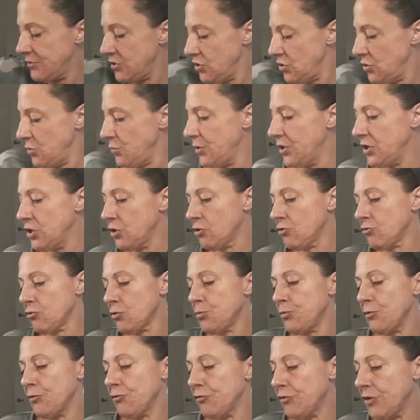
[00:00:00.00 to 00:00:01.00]
to do with your
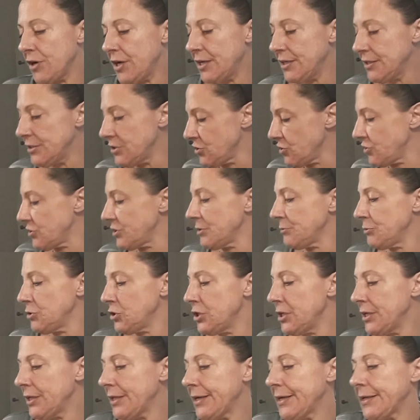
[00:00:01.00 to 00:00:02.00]
group of friends or some
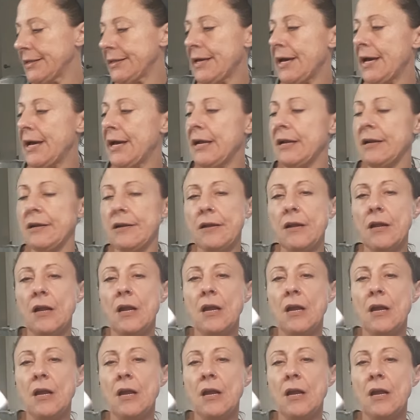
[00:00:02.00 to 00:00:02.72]
shit like that.